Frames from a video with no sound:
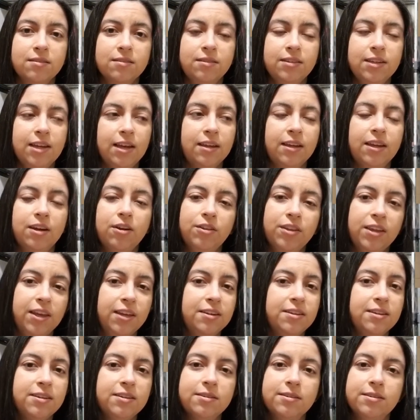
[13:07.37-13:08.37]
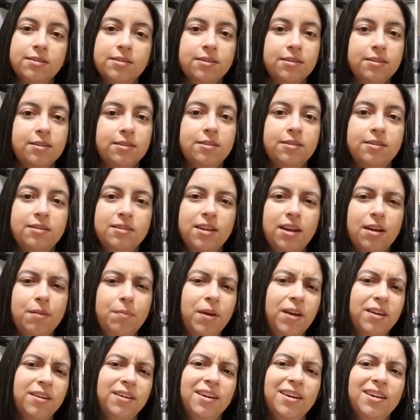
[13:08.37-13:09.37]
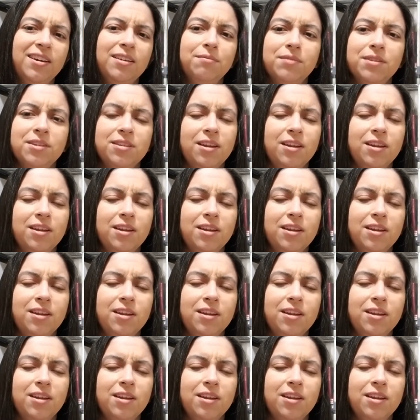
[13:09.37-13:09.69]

Yeah, get all the endings. It's not a bad game.